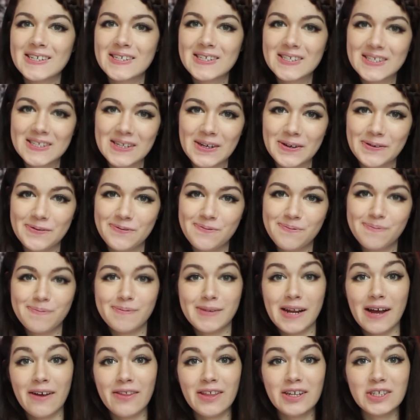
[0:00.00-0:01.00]
So,
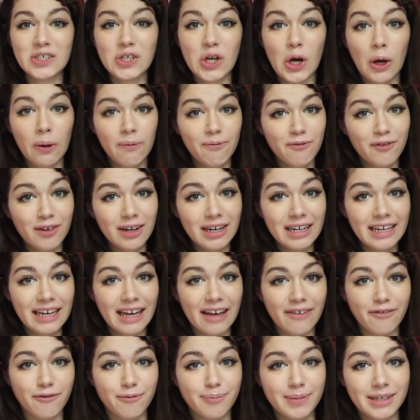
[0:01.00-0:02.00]
now that you hopefully
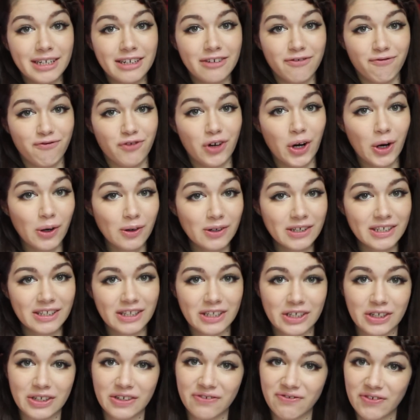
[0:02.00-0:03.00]
have been enrolled
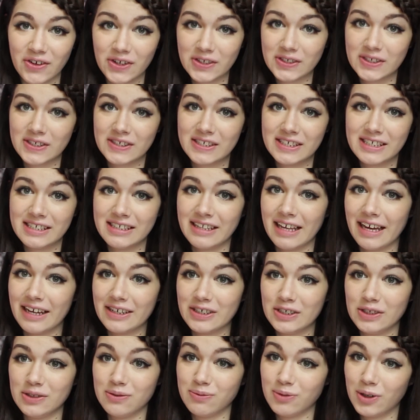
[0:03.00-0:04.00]
in university
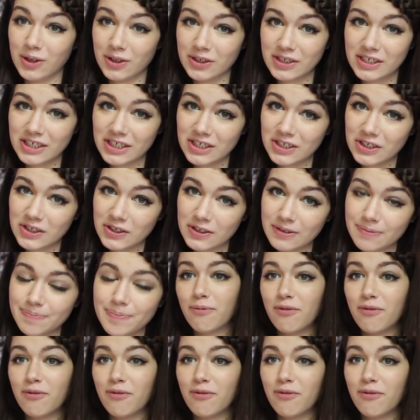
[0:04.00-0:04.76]
that you wanted to,